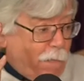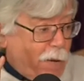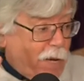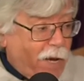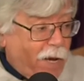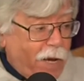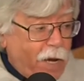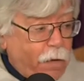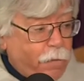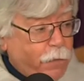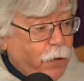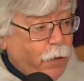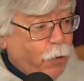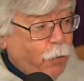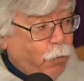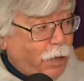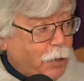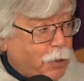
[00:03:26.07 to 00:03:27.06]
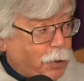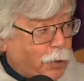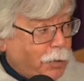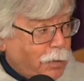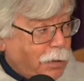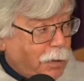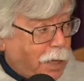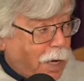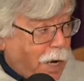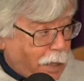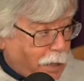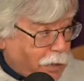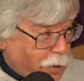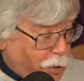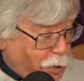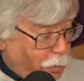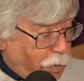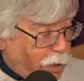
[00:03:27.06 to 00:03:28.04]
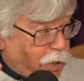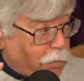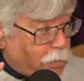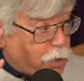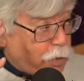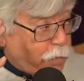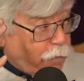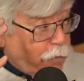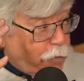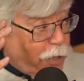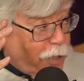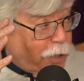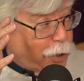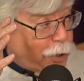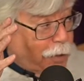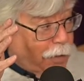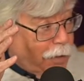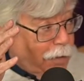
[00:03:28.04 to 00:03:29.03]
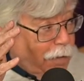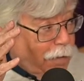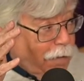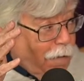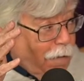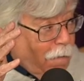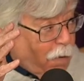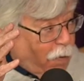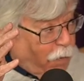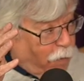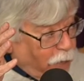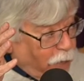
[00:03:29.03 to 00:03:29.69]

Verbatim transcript: be a half year rental. Hockenson becomes a free agent. But if we can